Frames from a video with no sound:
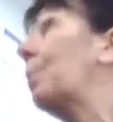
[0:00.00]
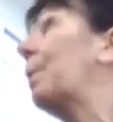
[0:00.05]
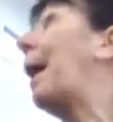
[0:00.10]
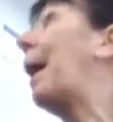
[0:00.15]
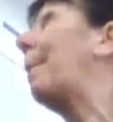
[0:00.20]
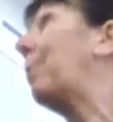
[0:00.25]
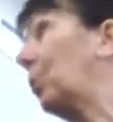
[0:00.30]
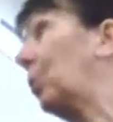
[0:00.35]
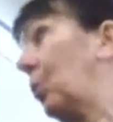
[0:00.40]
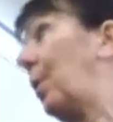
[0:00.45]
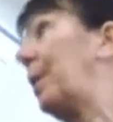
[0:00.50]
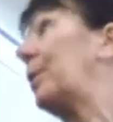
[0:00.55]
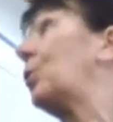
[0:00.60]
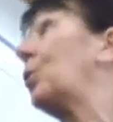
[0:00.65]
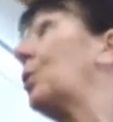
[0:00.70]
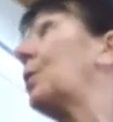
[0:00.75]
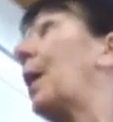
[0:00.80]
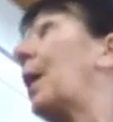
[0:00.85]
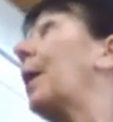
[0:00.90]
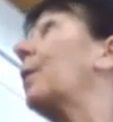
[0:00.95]
be able to, as
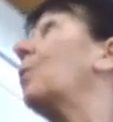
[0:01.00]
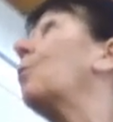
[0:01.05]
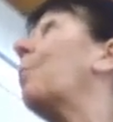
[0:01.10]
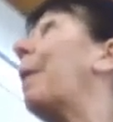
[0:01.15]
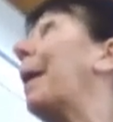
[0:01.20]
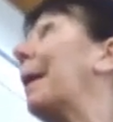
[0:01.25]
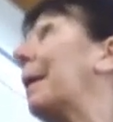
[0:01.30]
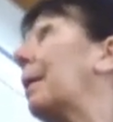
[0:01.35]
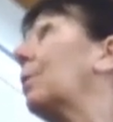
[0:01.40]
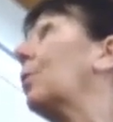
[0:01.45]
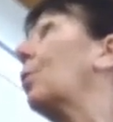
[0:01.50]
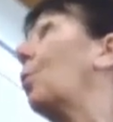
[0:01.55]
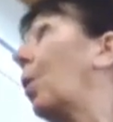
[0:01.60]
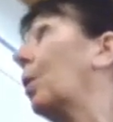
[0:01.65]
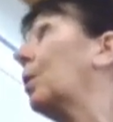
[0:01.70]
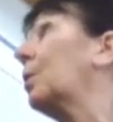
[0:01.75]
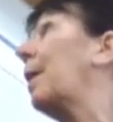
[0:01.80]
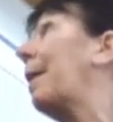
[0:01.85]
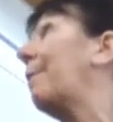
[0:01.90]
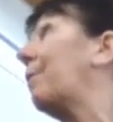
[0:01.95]
you say, you
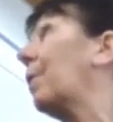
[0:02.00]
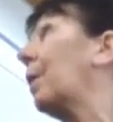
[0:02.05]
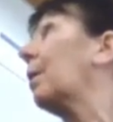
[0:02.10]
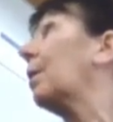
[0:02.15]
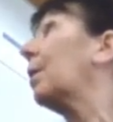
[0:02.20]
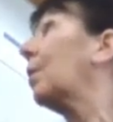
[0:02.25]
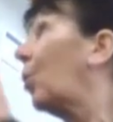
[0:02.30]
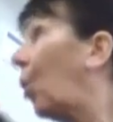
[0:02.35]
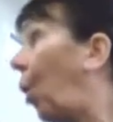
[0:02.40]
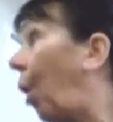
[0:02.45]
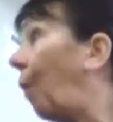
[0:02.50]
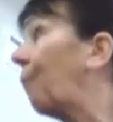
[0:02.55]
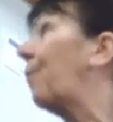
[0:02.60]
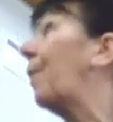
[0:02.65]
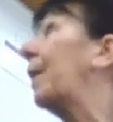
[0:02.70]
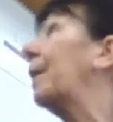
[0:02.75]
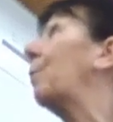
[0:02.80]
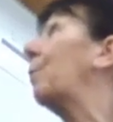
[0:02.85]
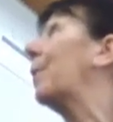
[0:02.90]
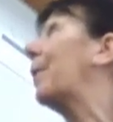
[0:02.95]
want to have a
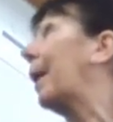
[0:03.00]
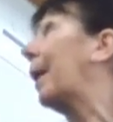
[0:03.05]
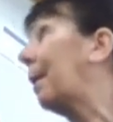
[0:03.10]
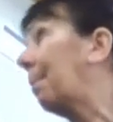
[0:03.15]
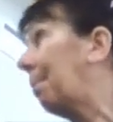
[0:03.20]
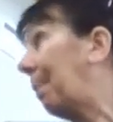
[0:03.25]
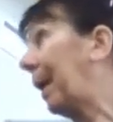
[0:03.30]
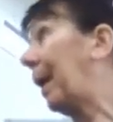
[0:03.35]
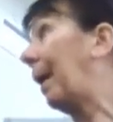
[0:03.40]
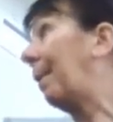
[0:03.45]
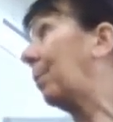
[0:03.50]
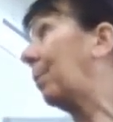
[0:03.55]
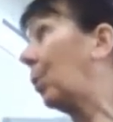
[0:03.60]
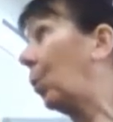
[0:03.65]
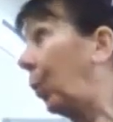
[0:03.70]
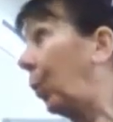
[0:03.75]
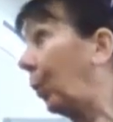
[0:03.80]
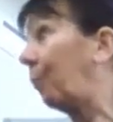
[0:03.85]
coffee where they can pick up